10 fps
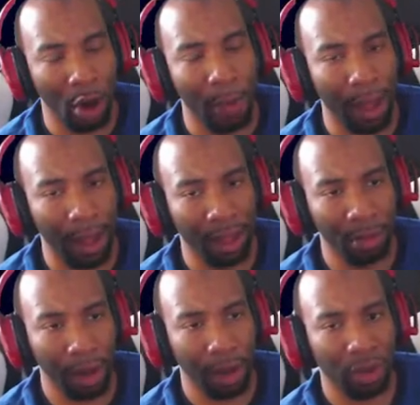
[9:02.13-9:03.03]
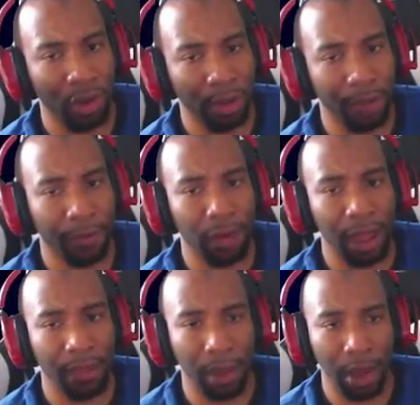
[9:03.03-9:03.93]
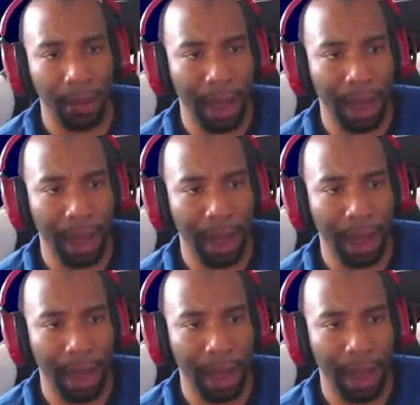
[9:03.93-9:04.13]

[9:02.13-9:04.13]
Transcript: my links will be in the description for you to hit me up.